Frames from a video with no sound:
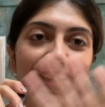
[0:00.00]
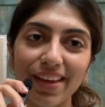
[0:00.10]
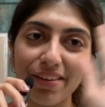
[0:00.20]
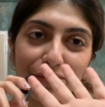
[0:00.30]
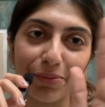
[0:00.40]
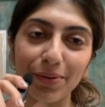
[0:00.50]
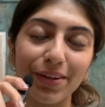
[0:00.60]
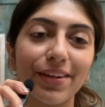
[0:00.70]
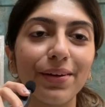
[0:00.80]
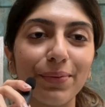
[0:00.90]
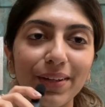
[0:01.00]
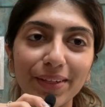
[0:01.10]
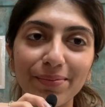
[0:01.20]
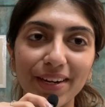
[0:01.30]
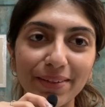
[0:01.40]
Hey everyone,
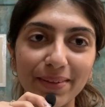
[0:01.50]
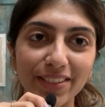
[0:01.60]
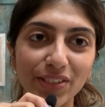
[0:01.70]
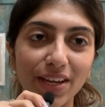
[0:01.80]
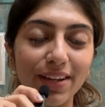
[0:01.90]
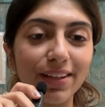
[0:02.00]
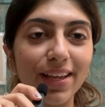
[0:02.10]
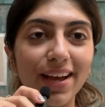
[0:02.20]
welcome back to my channel.